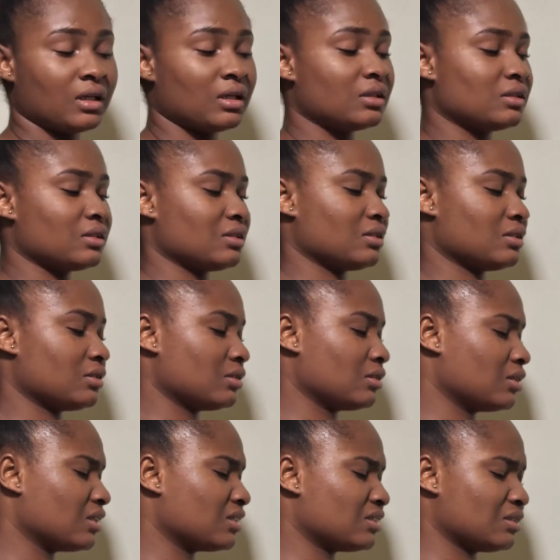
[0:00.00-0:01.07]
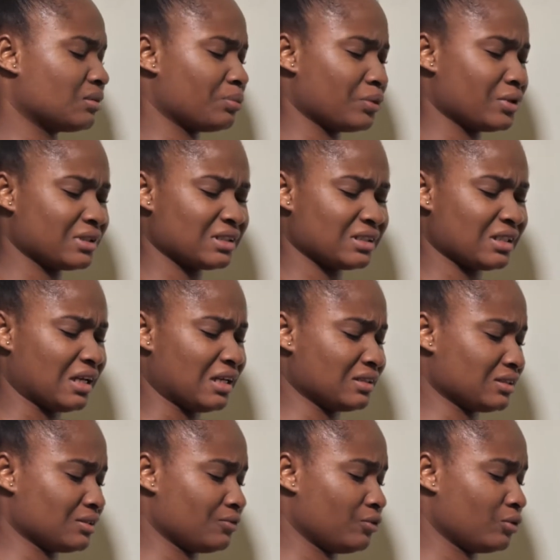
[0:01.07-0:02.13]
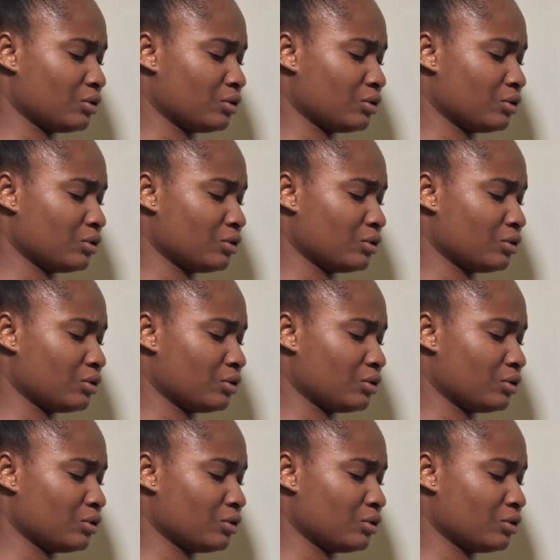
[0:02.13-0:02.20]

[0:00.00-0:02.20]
It's the princess.